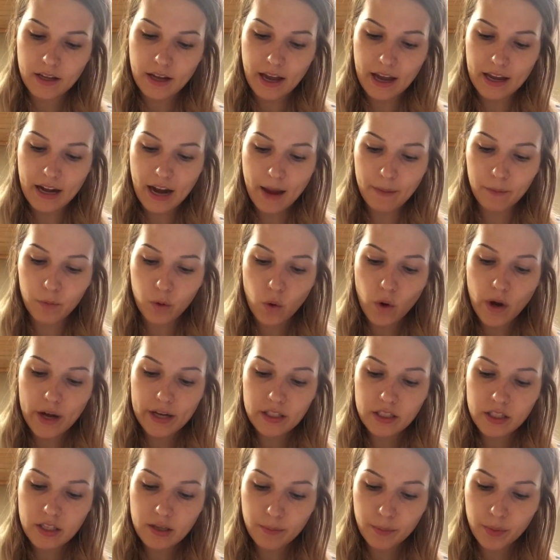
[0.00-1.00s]
and I'm
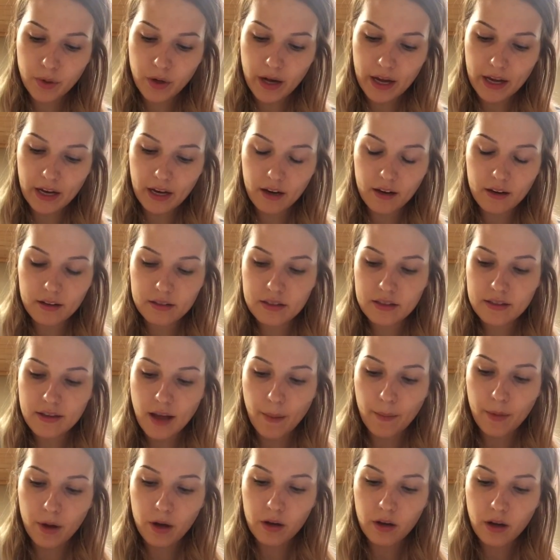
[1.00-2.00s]
going to put
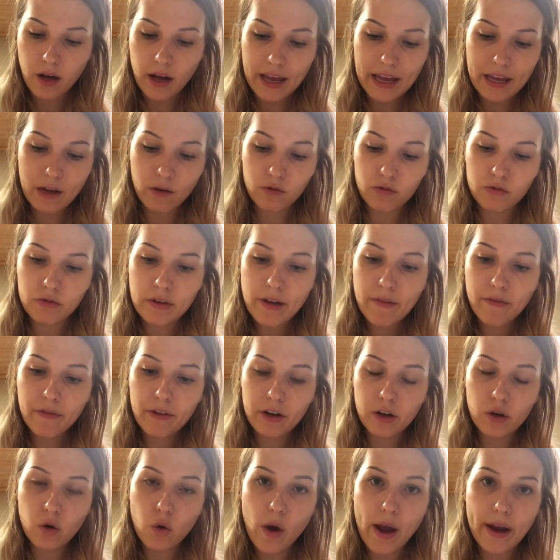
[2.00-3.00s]
a
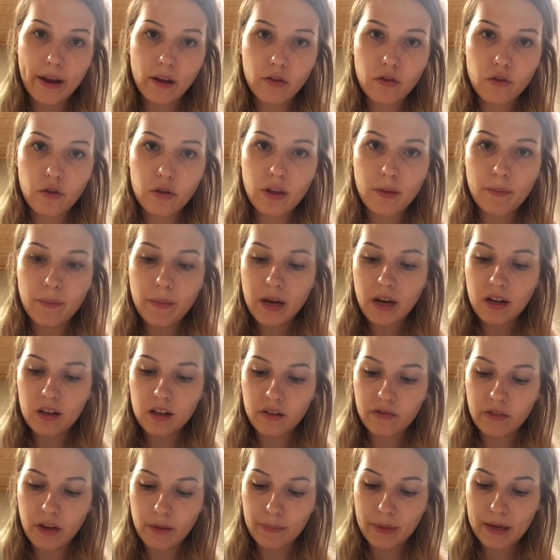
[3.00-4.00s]
river going through the
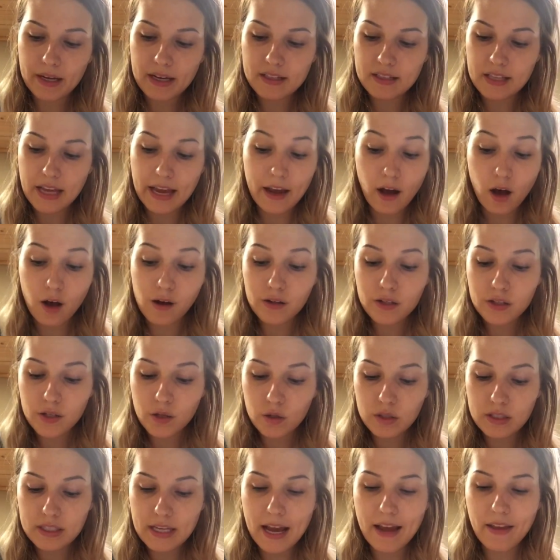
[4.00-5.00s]
middle of it, because I
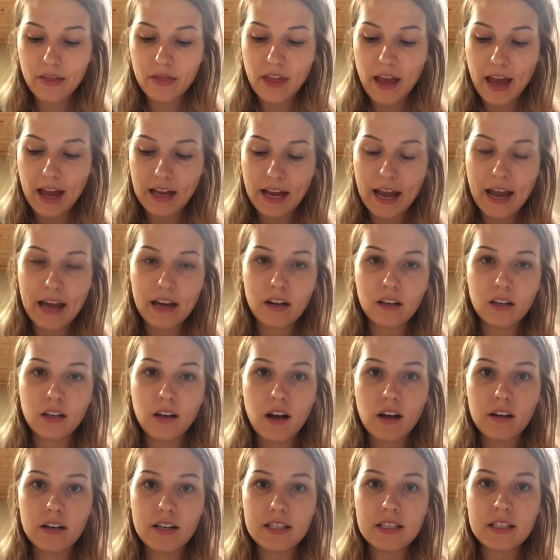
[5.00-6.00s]
also said that
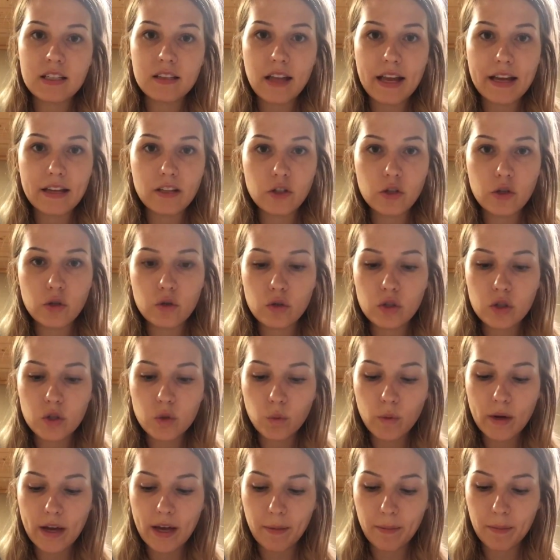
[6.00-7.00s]
anacondas like to
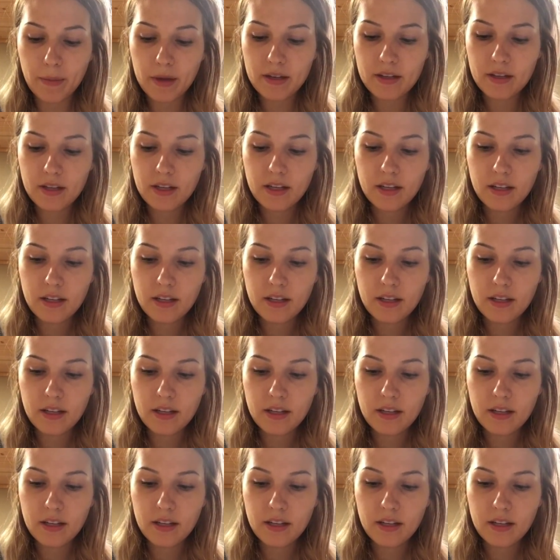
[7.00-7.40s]
swim